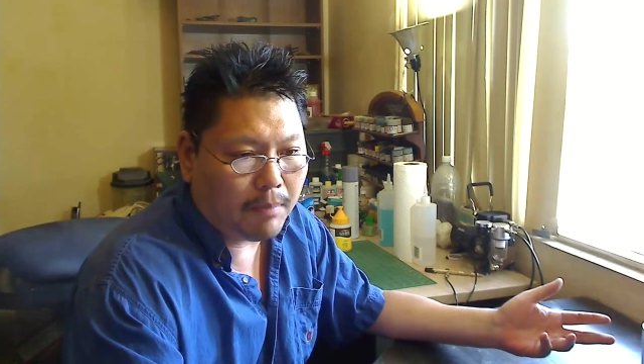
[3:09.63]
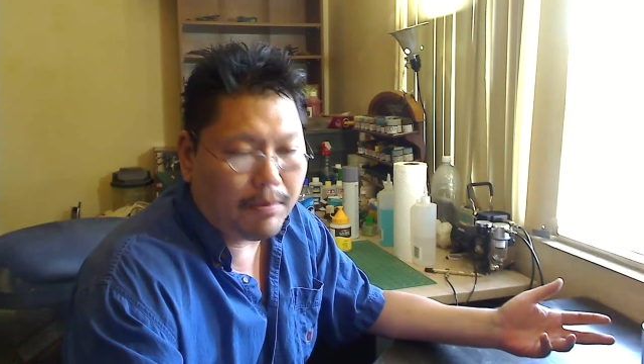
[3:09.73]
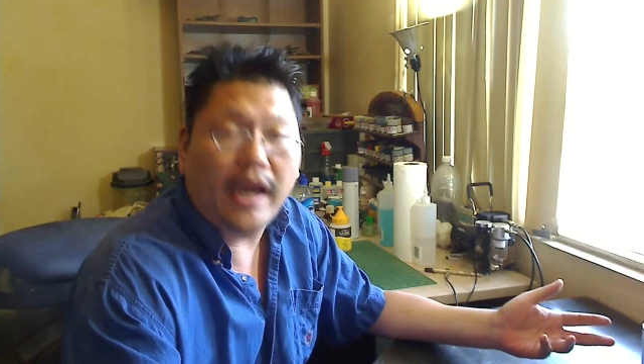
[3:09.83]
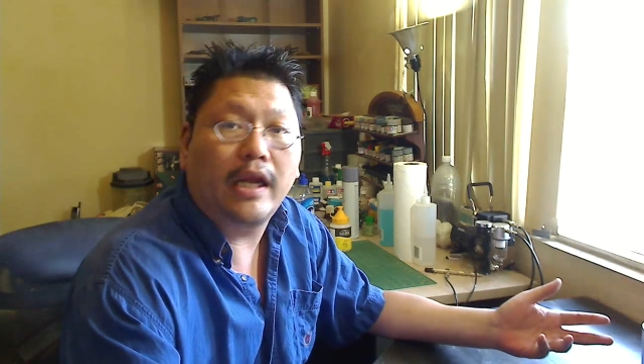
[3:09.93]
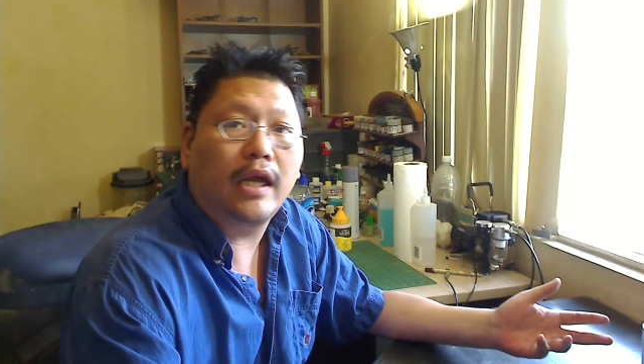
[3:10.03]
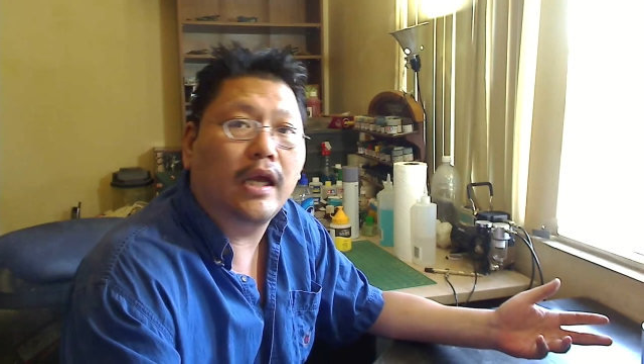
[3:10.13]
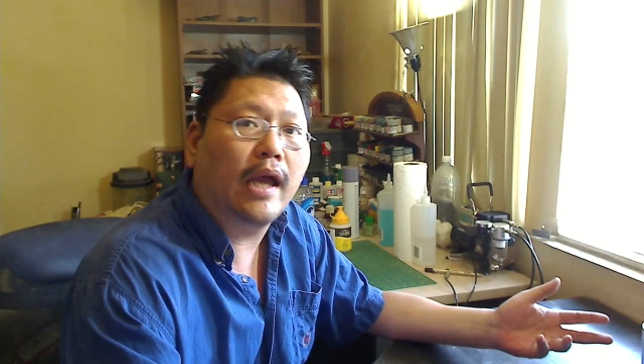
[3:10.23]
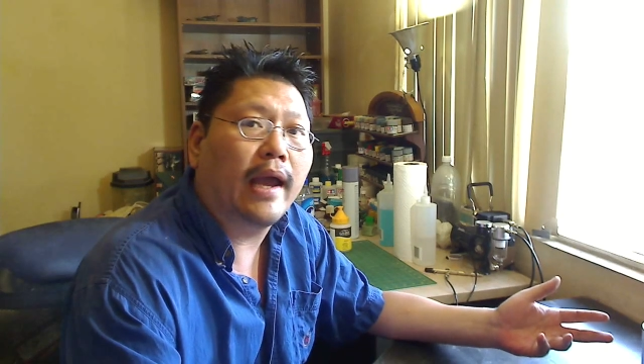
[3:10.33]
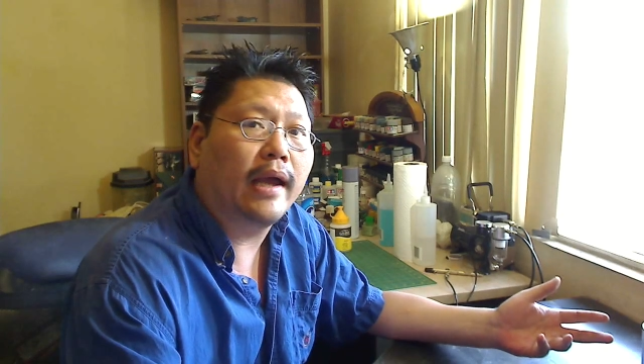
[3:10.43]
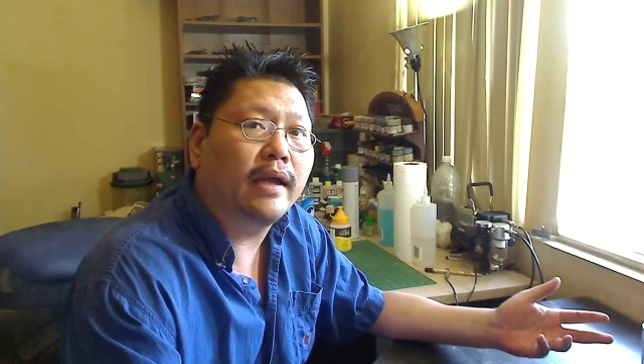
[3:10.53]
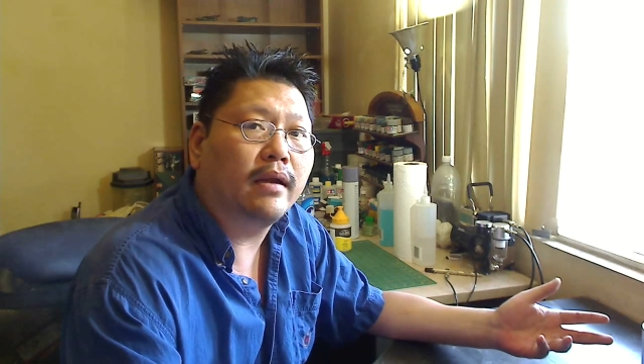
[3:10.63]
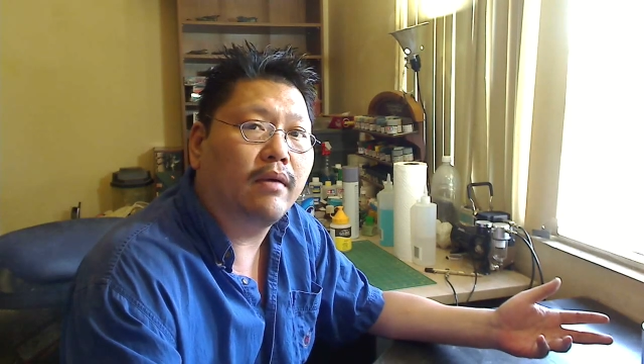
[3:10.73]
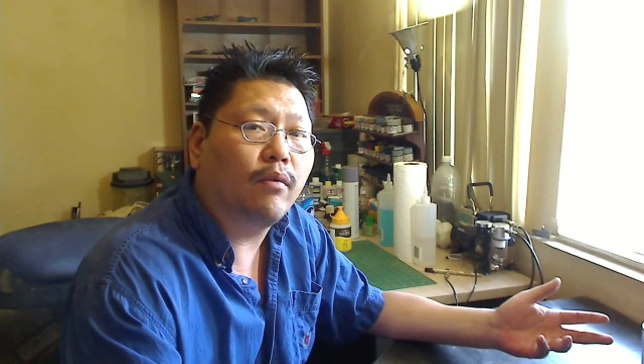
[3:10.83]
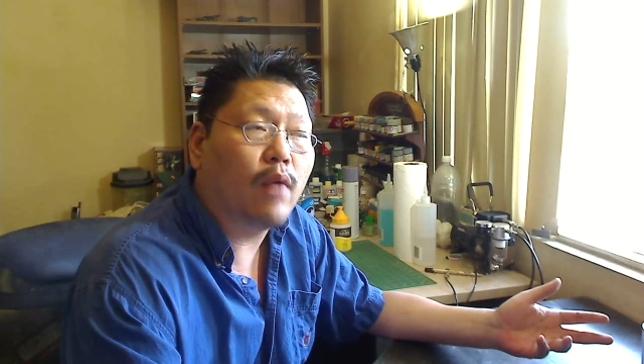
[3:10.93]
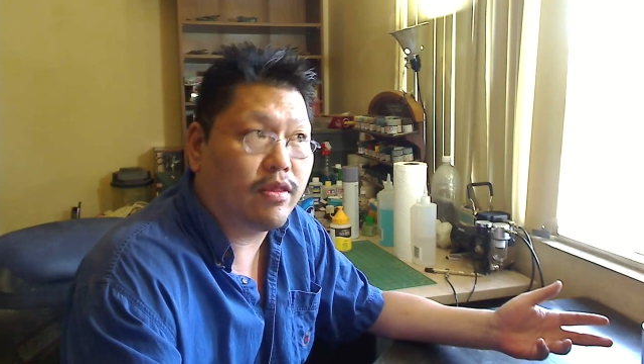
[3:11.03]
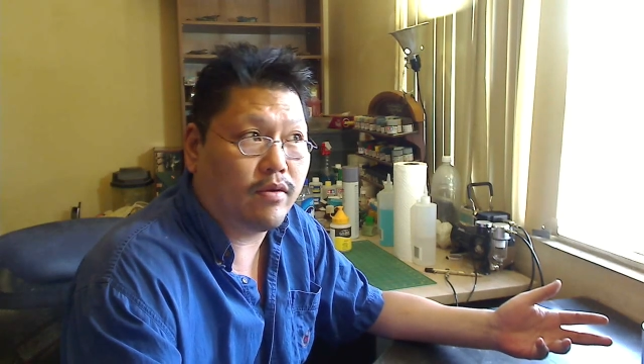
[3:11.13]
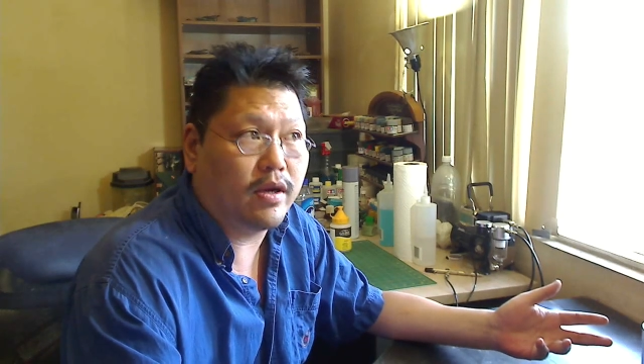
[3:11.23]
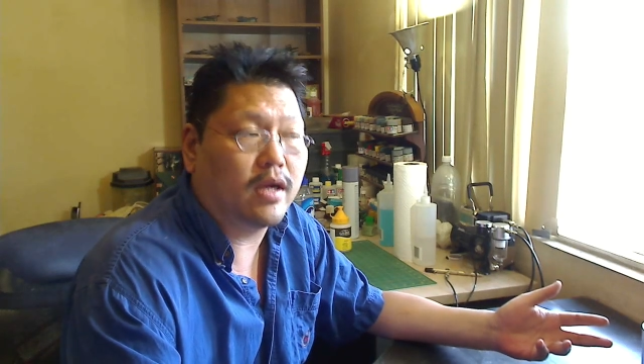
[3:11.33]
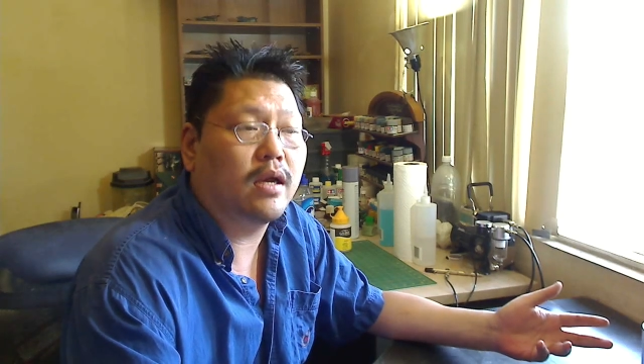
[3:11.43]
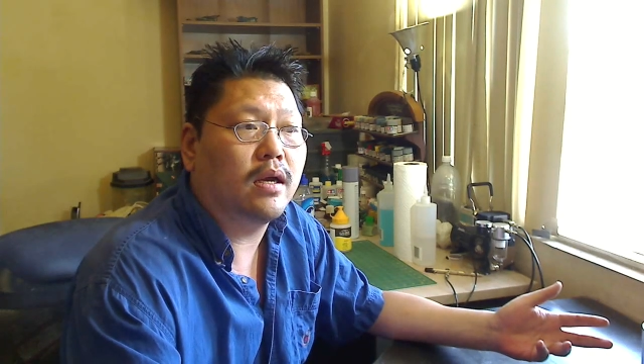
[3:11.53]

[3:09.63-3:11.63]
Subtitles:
painting, and weathering.